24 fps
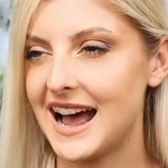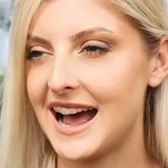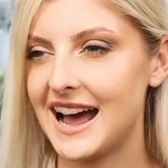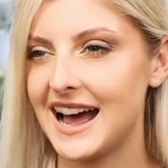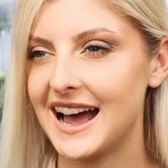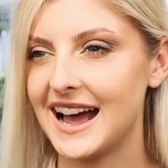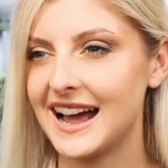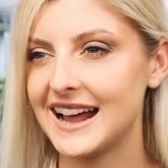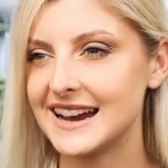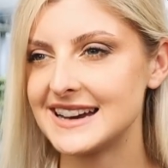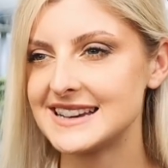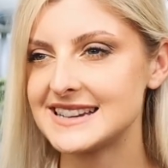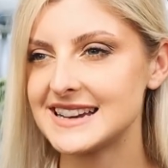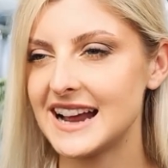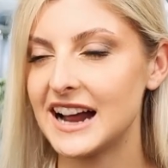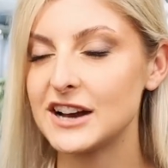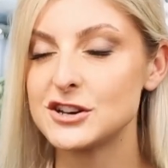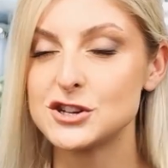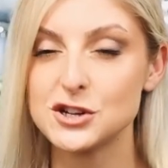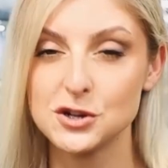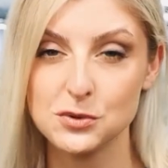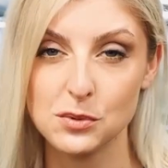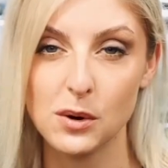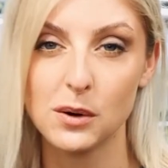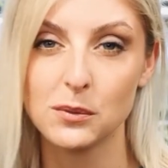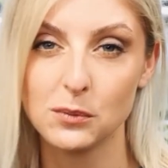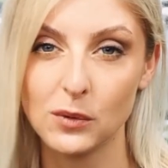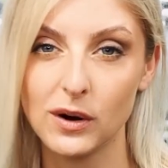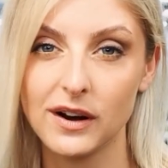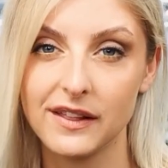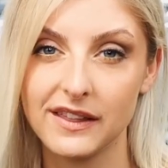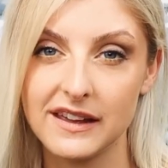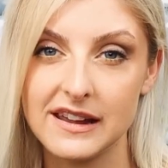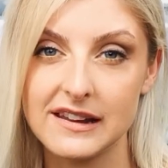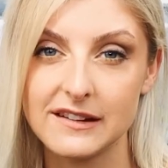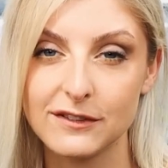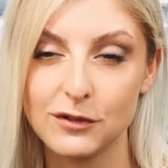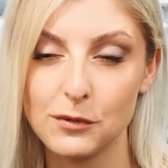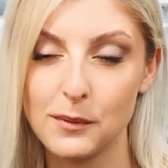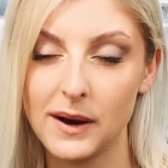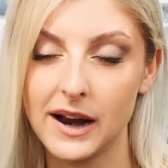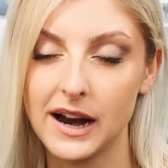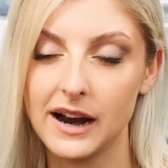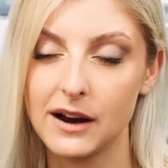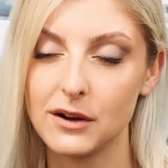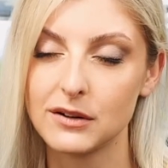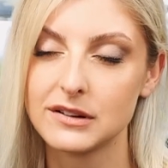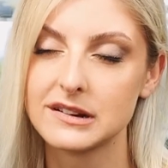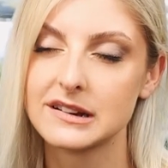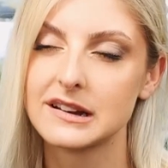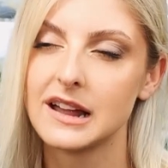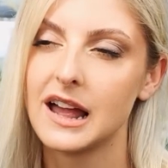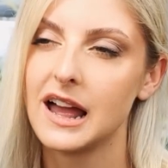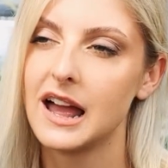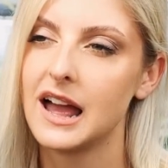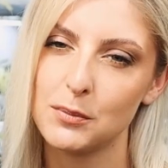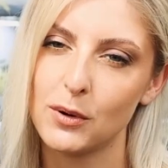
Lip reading: And I do want one of these for my house.